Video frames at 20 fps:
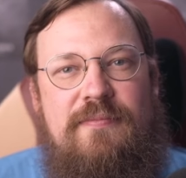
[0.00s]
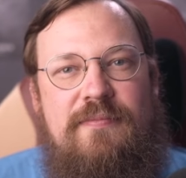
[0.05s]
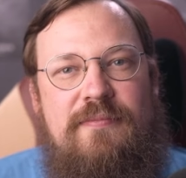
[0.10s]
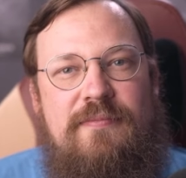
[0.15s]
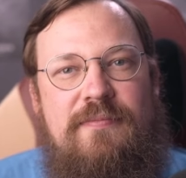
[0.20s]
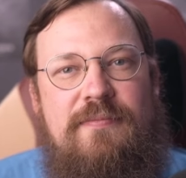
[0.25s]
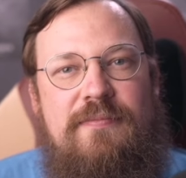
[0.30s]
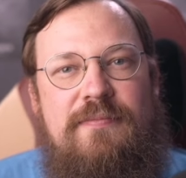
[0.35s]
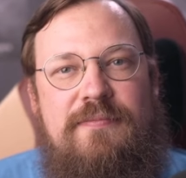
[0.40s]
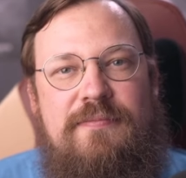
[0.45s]

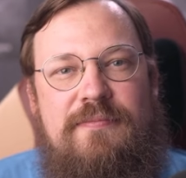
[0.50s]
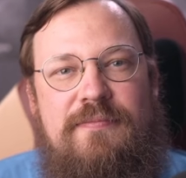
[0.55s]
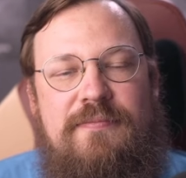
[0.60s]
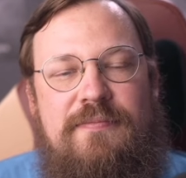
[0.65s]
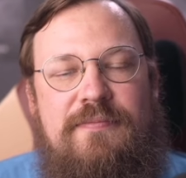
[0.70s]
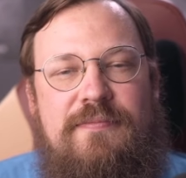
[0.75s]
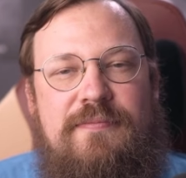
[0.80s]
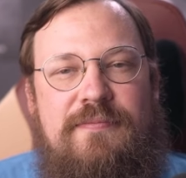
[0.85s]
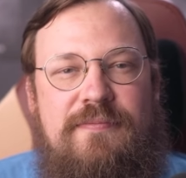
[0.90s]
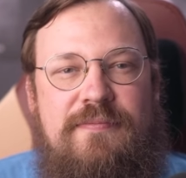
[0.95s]

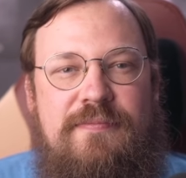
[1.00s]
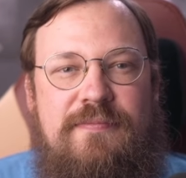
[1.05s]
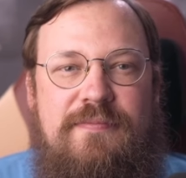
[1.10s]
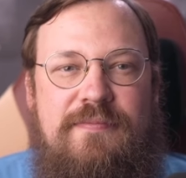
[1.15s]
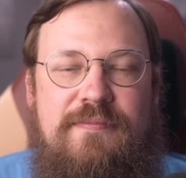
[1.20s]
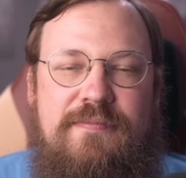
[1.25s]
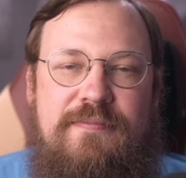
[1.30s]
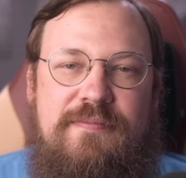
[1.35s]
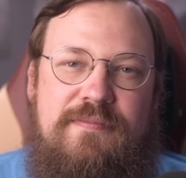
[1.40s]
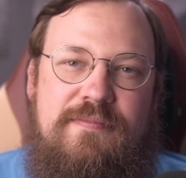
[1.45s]

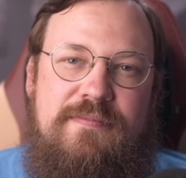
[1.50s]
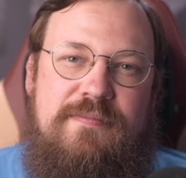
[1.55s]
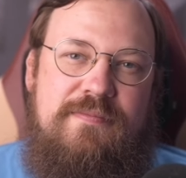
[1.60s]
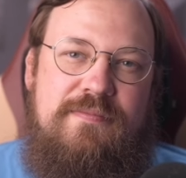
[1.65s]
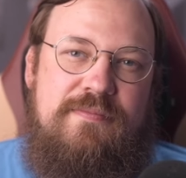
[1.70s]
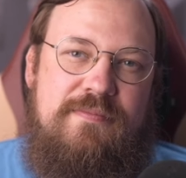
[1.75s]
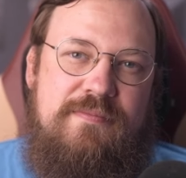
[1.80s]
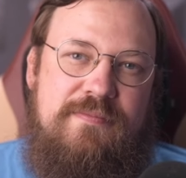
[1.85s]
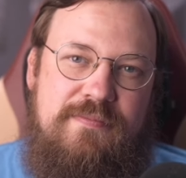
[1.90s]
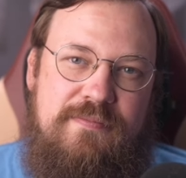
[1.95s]

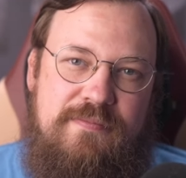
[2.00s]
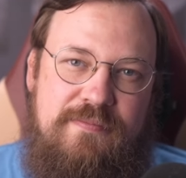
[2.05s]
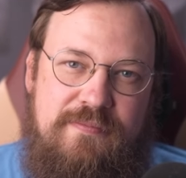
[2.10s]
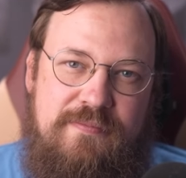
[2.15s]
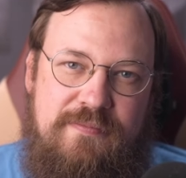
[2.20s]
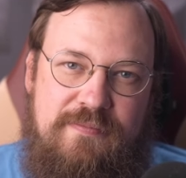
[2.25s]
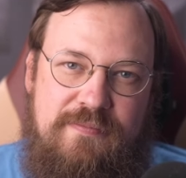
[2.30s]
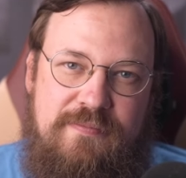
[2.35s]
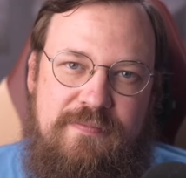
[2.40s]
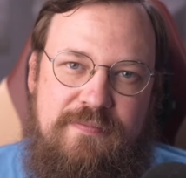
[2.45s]

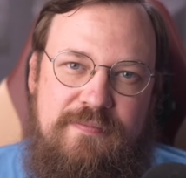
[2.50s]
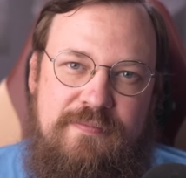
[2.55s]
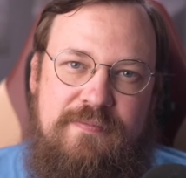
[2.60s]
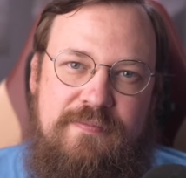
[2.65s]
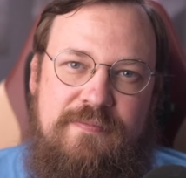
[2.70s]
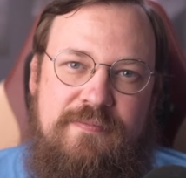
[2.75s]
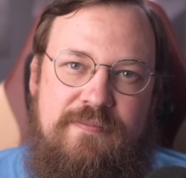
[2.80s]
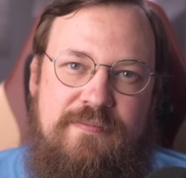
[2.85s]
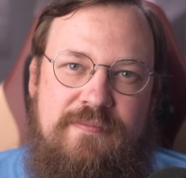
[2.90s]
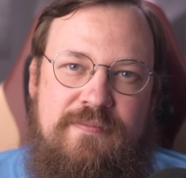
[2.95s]

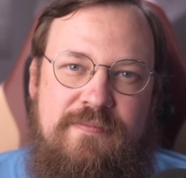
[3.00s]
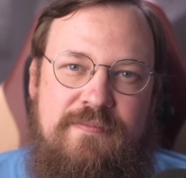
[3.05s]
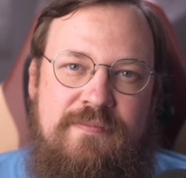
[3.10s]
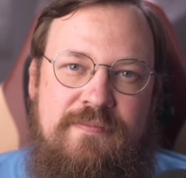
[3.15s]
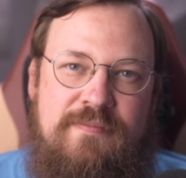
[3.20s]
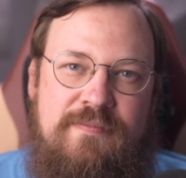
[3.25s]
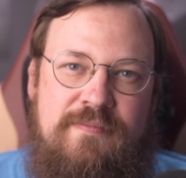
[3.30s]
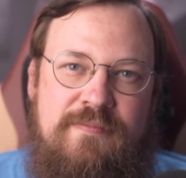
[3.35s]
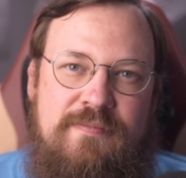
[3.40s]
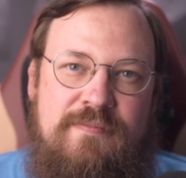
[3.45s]

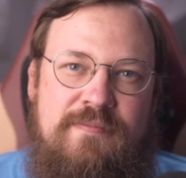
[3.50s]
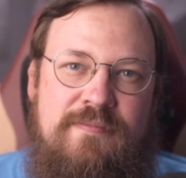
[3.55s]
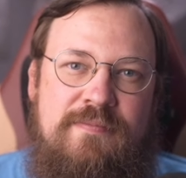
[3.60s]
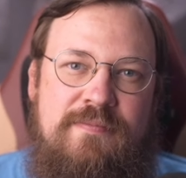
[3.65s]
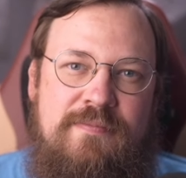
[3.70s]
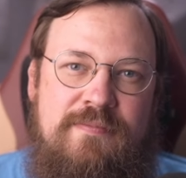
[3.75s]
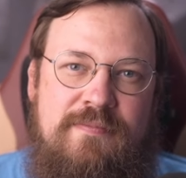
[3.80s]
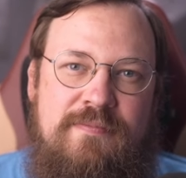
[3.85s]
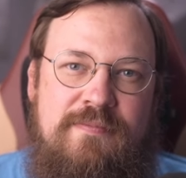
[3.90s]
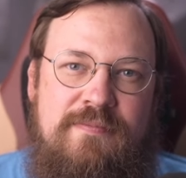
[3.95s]

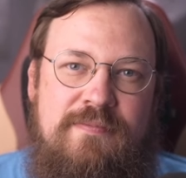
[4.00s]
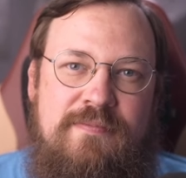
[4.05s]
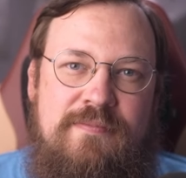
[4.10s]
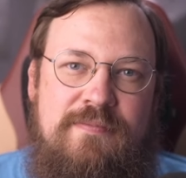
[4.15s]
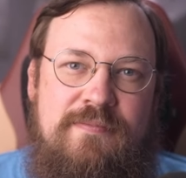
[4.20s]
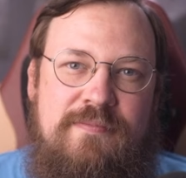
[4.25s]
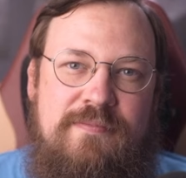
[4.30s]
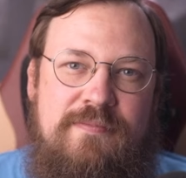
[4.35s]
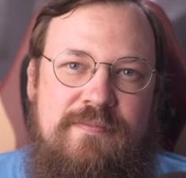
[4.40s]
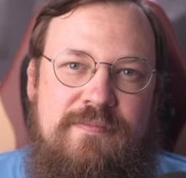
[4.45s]

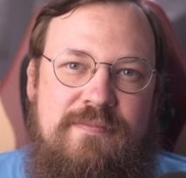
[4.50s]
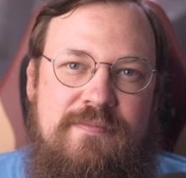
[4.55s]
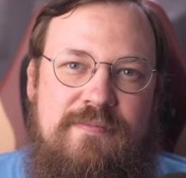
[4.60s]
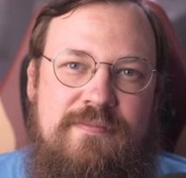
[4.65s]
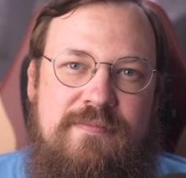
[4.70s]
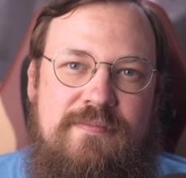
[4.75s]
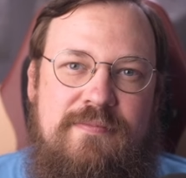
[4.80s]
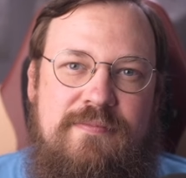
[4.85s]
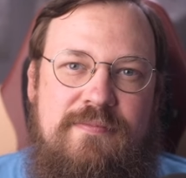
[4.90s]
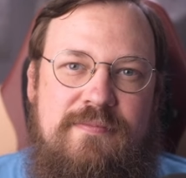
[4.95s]

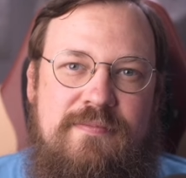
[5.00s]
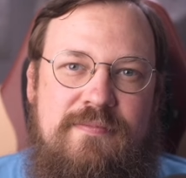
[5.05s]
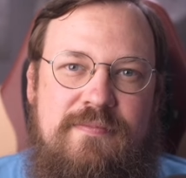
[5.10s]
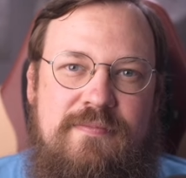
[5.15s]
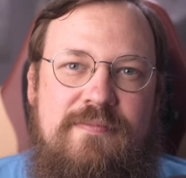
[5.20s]
(silent)